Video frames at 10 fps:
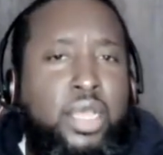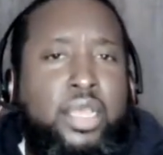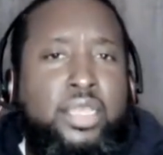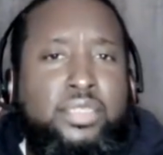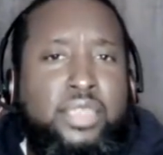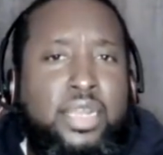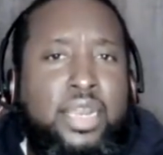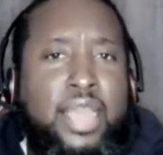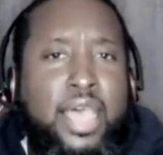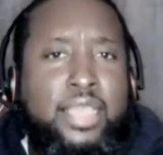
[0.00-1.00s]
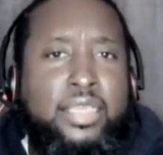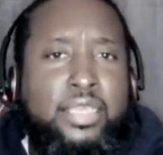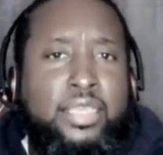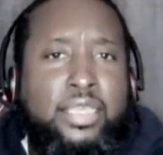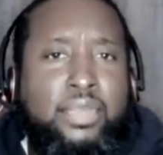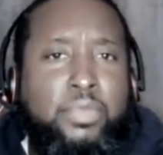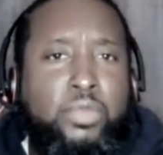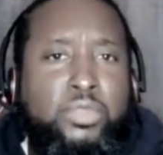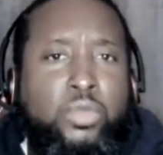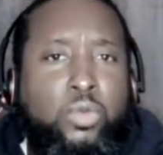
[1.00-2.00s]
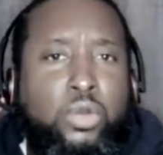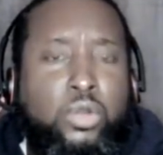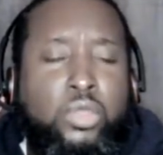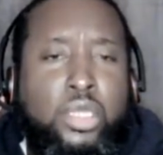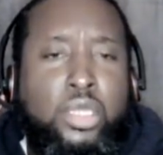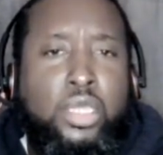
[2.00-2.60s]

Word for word: Uh, he's done a lot in the music world.